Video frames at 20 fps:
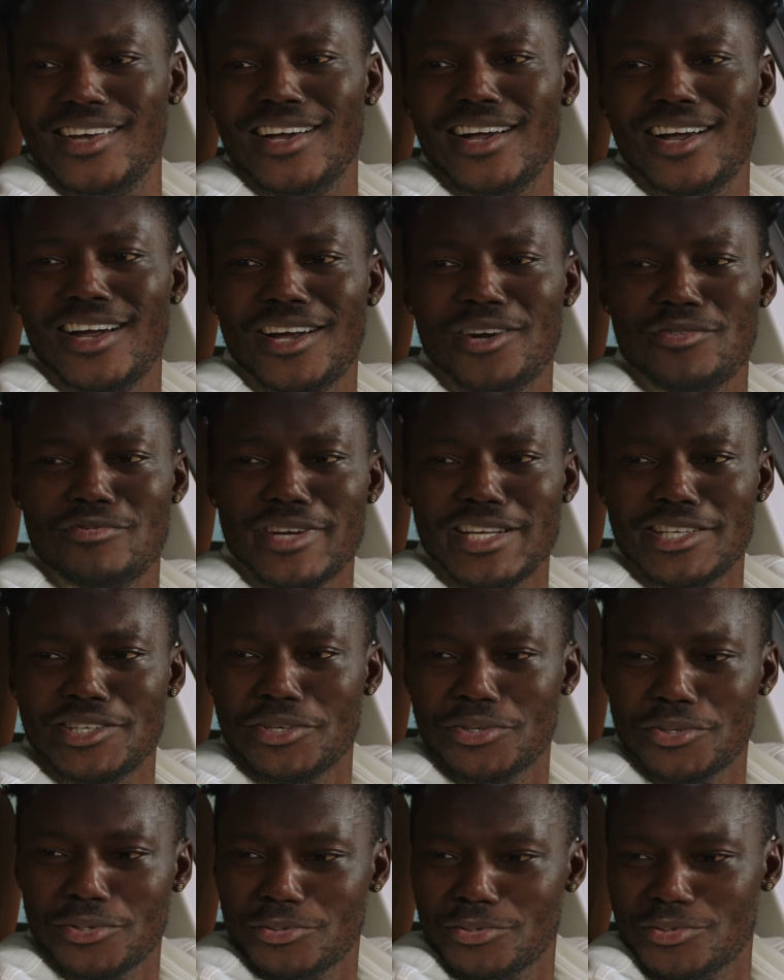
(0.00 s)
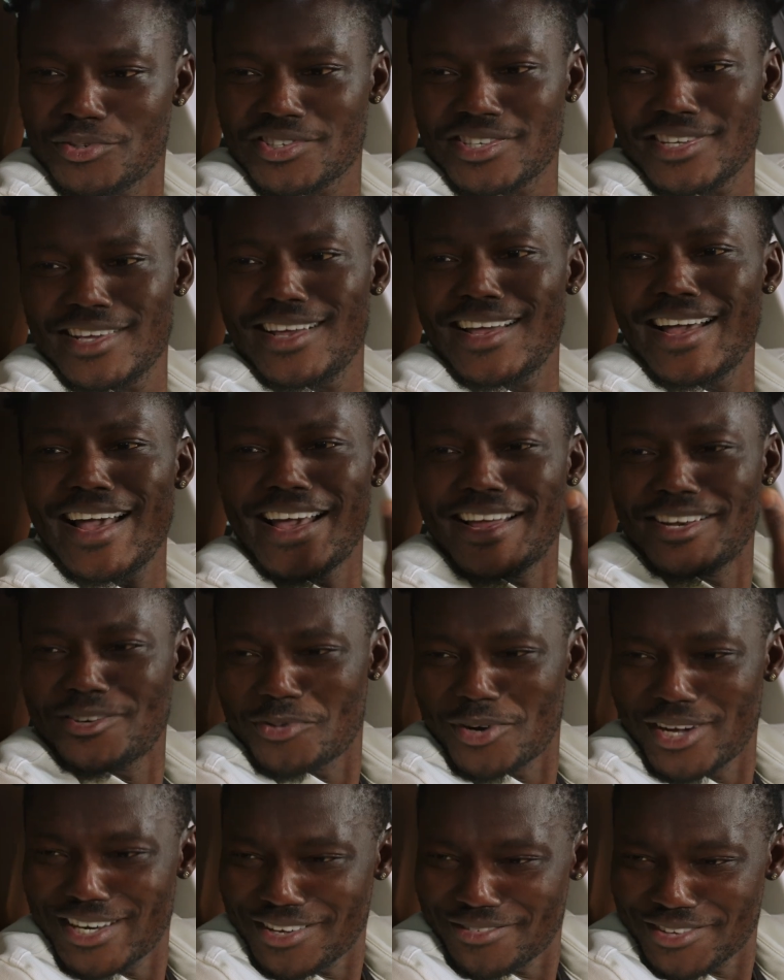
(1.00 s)
reuse, and
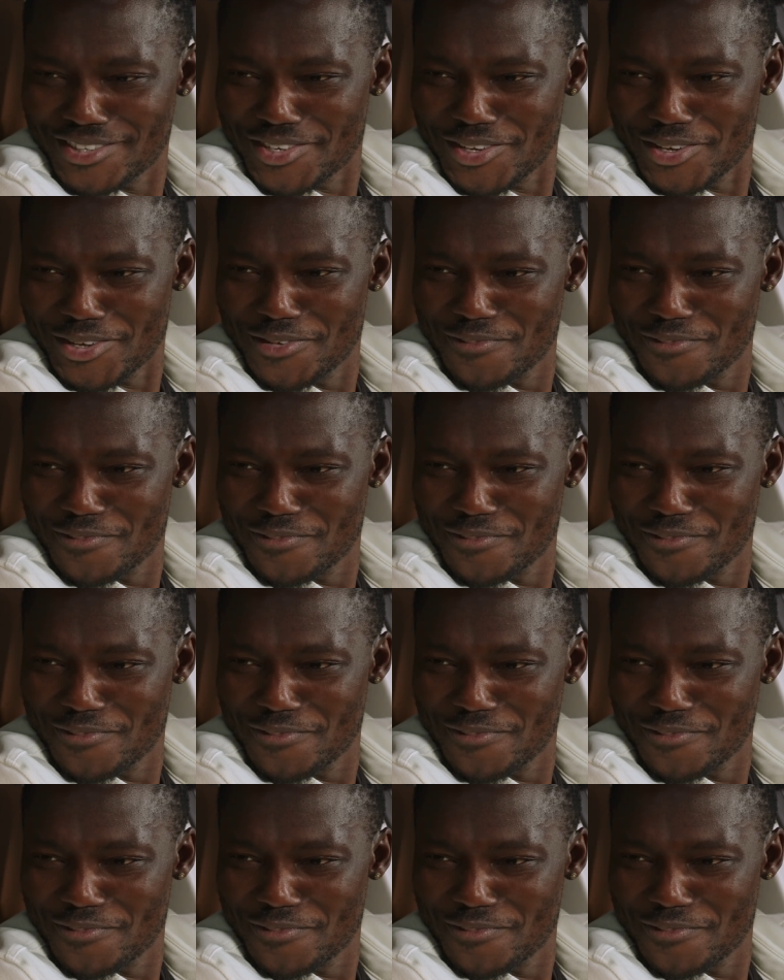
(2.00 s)
what are the other 2?